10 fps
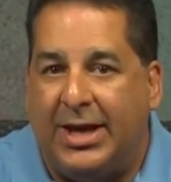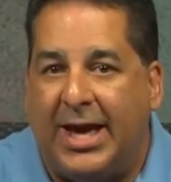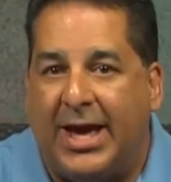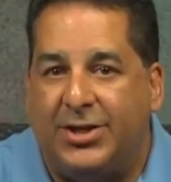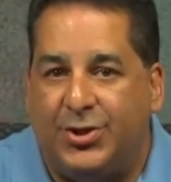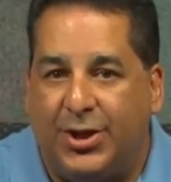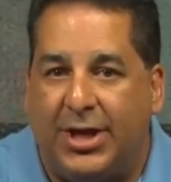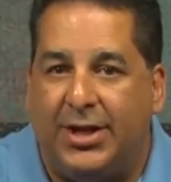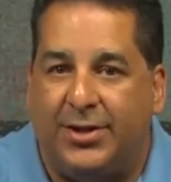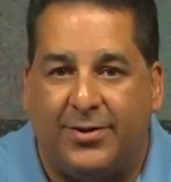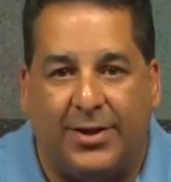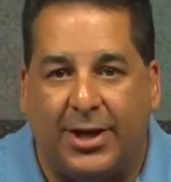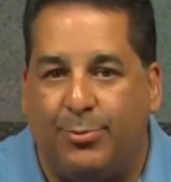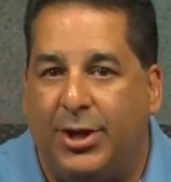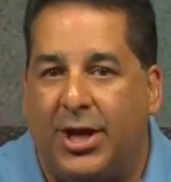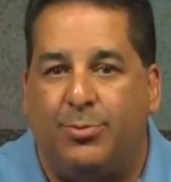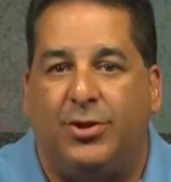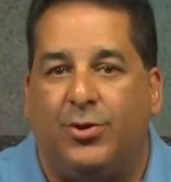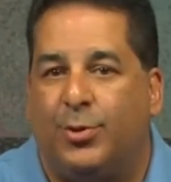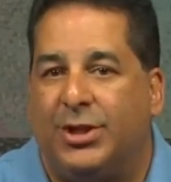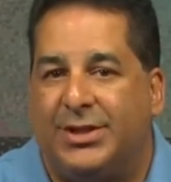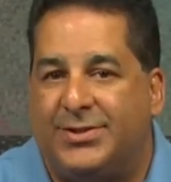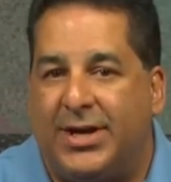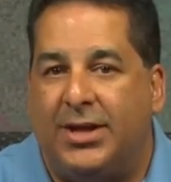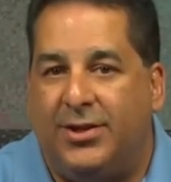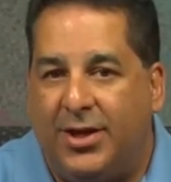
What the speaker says: as you get into, like me, I've been doing this 10